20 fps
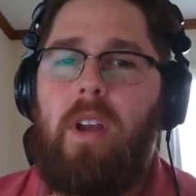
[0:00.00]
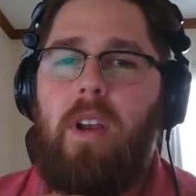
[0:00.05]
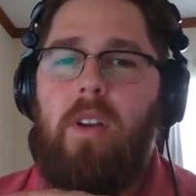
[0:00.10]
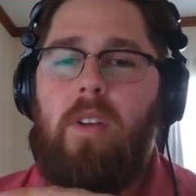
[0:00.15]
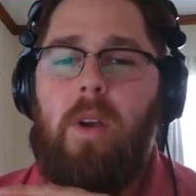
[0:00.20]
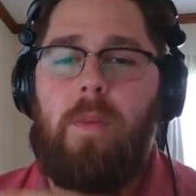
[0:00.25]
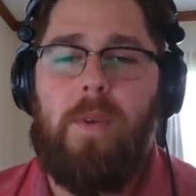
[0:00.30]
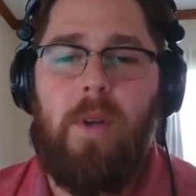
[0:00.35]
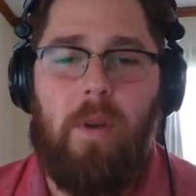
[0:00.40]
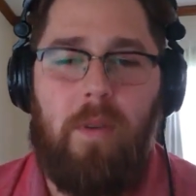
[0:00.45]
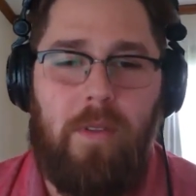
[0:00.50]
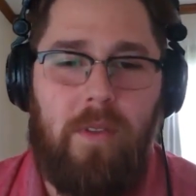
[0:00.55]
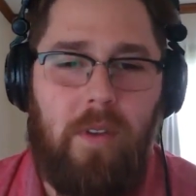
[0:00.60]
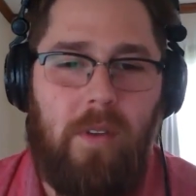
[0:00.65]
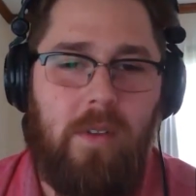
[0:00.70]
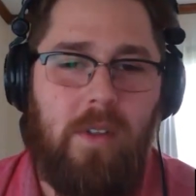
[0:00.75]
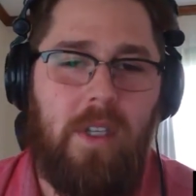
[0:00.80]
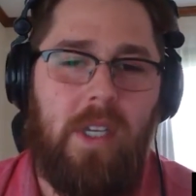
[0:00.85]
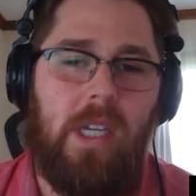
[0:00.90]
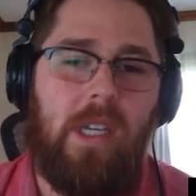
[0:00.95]
crypto
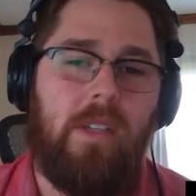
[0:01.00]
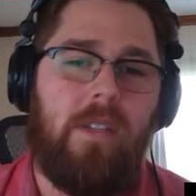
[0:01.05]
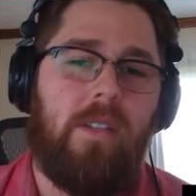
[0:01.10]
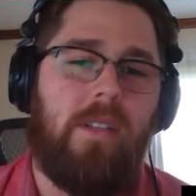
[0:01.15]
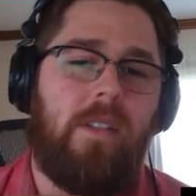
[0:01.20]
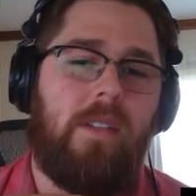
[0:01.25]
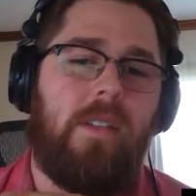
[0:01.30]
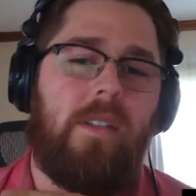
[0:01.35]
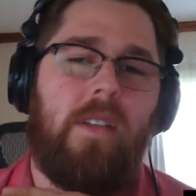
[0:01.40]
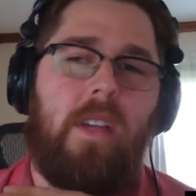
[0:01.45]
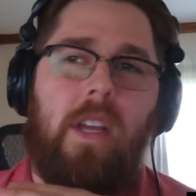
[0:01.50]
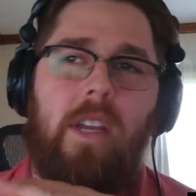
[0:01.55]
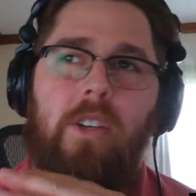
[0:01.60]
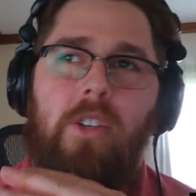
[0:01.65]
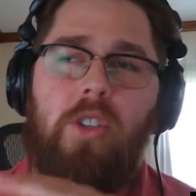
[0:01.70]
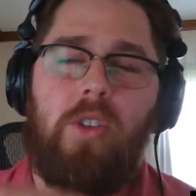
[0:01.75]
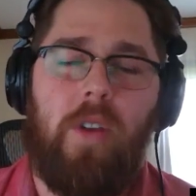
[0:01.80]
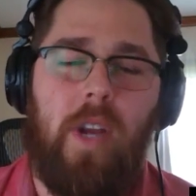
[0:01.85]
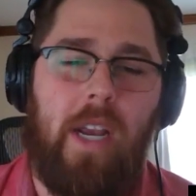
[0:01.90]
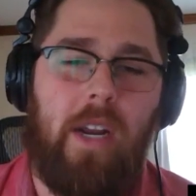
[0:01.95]
enthusiasts and
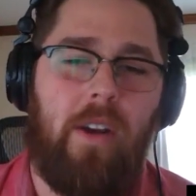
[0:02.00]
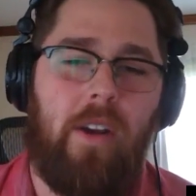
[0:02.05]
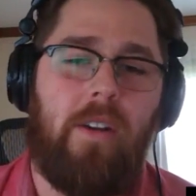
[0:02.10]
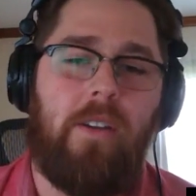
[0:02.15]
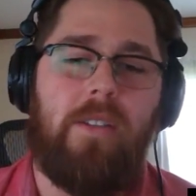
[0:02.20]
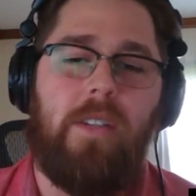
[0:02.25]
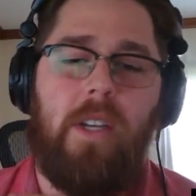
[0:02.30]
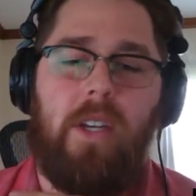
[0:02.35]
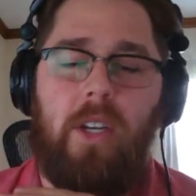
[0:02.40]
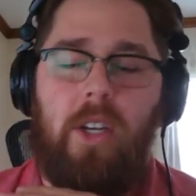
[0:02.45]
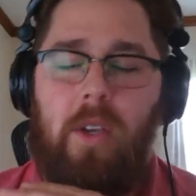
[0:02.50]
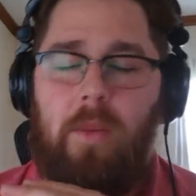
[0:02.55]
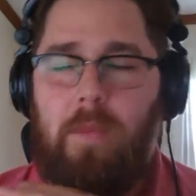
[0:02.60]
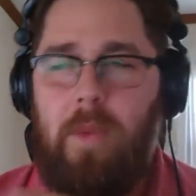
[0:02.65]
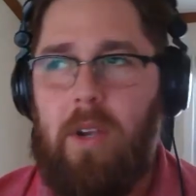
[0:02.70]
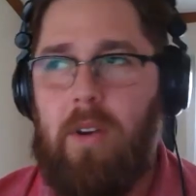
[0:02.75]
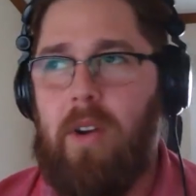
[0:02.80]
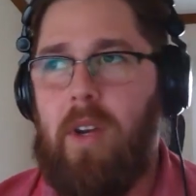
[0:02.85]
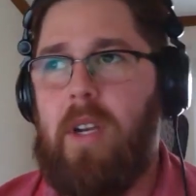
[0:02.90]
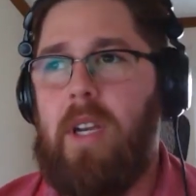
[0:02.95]
traders and
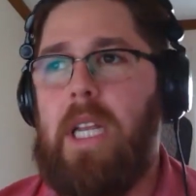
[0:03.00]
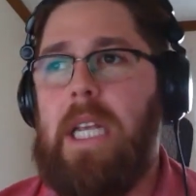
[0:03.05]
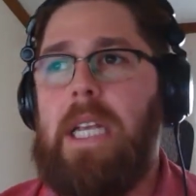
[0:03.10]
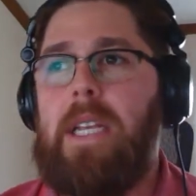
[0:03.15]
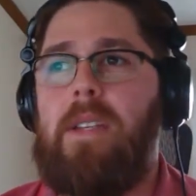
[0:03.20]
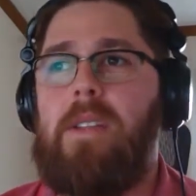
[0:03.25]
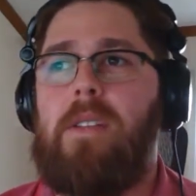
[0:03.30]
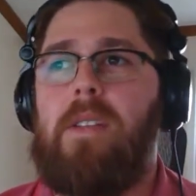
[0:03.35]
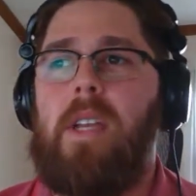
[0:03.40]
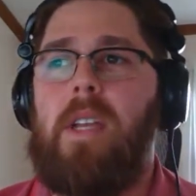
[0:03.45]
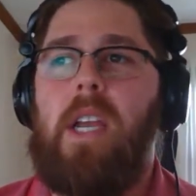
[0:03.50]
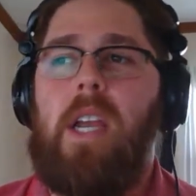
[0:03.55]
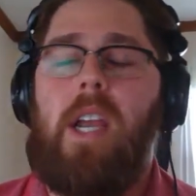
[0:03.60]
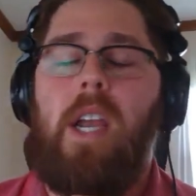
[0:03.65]
communities